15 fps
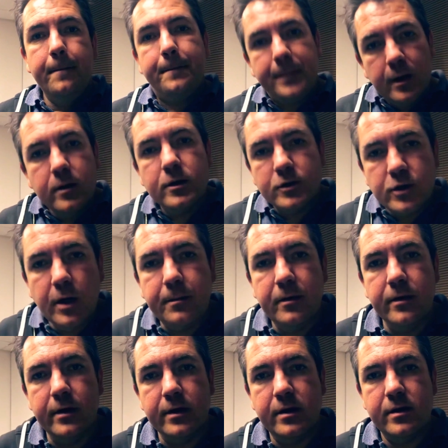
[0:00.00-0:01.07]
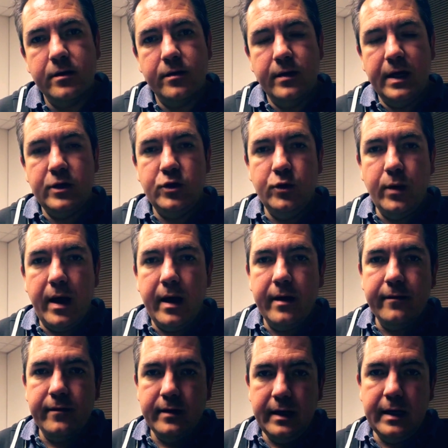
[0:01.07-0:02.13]
Build on top of this that you
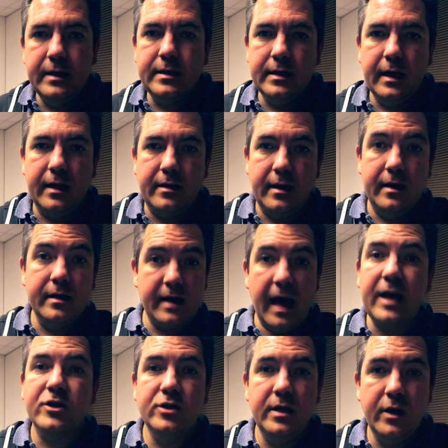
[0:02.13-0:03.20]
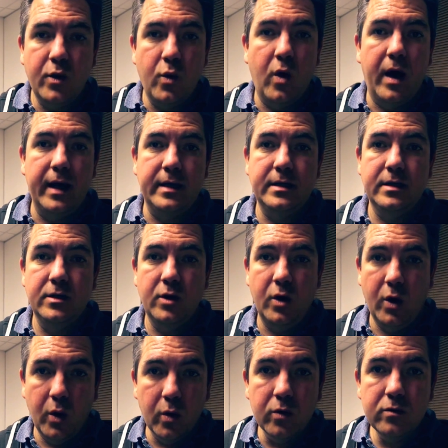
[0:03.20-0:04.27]
have an internet that is actually quite
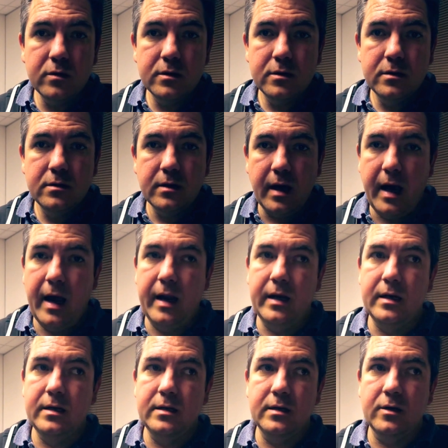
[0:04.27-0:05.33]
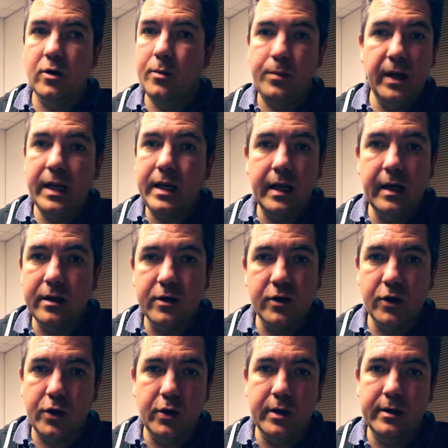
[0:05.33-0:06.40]
old and completely
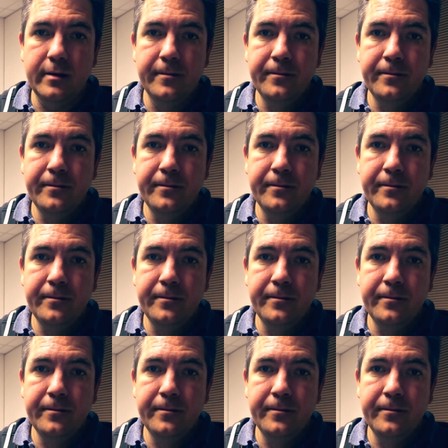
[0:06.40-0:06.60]
insecure.